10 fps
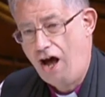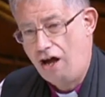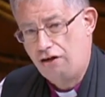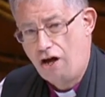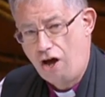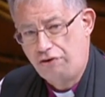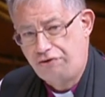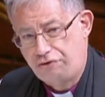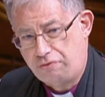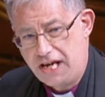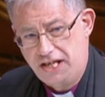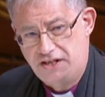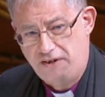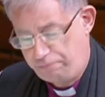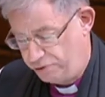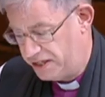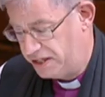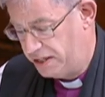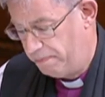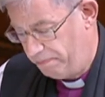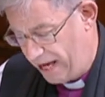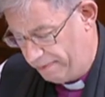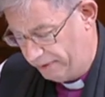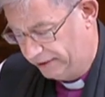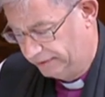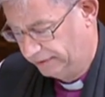on long screeds of printed paper.